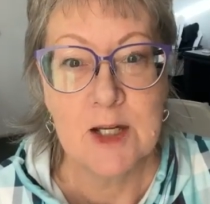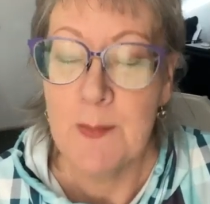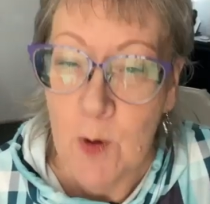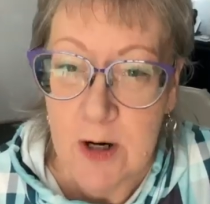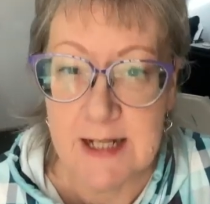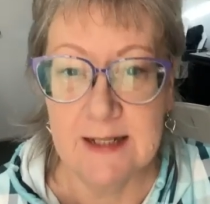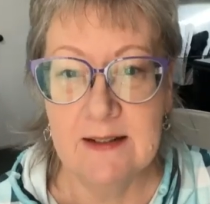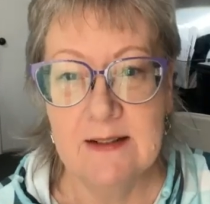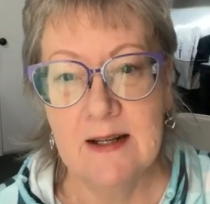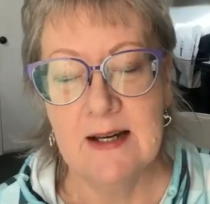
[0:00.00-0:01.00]
Good
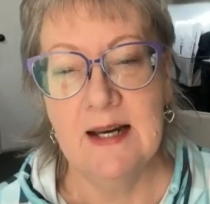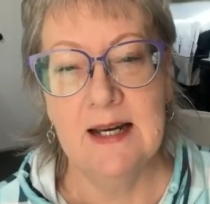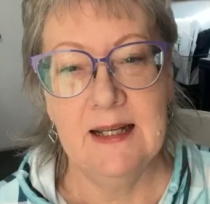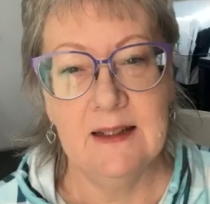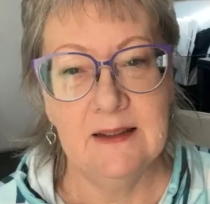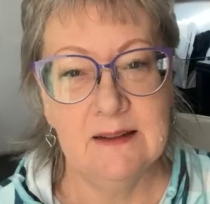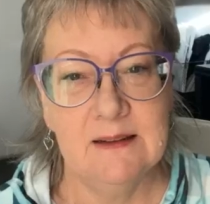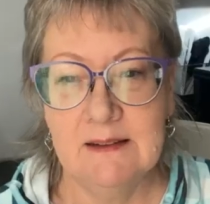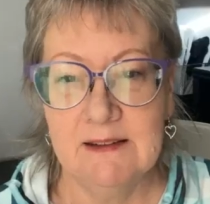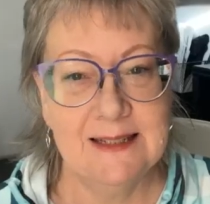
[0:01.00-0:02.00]
morning.
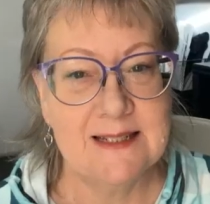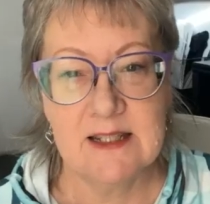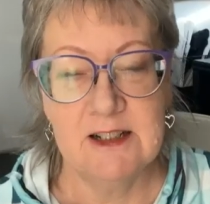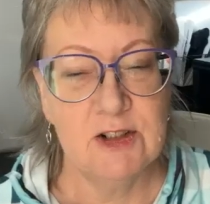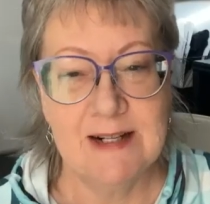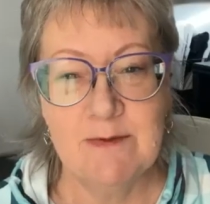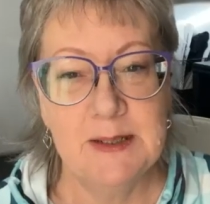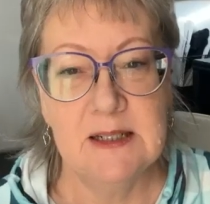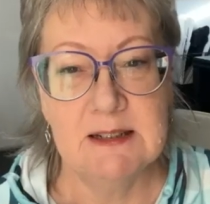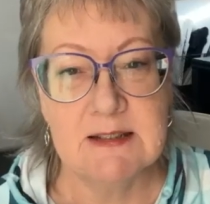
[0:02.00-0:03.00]
That's going to drive
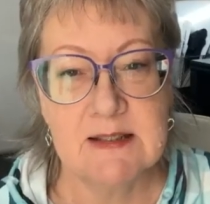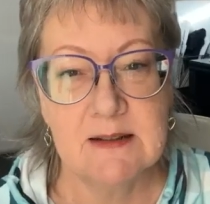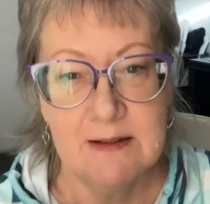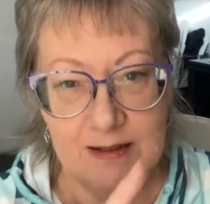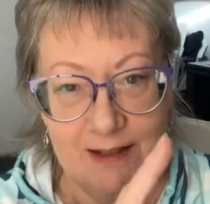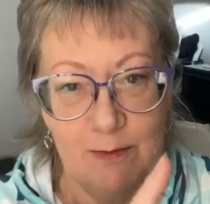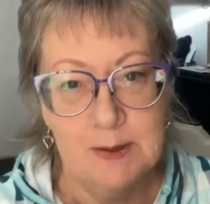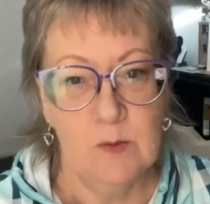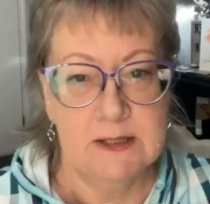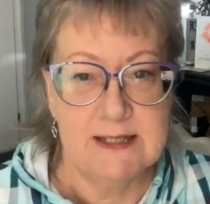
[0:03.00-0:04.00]
me nuts. Give
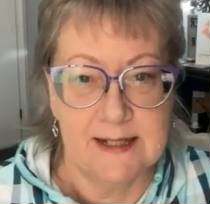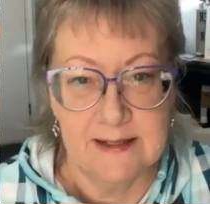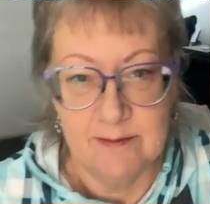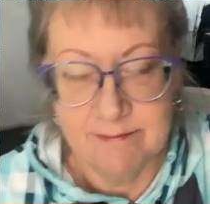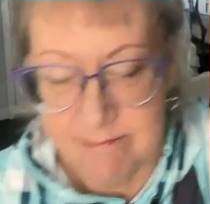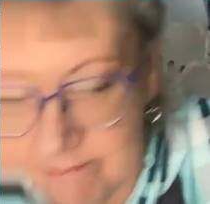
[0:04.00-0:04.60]
me 1 second.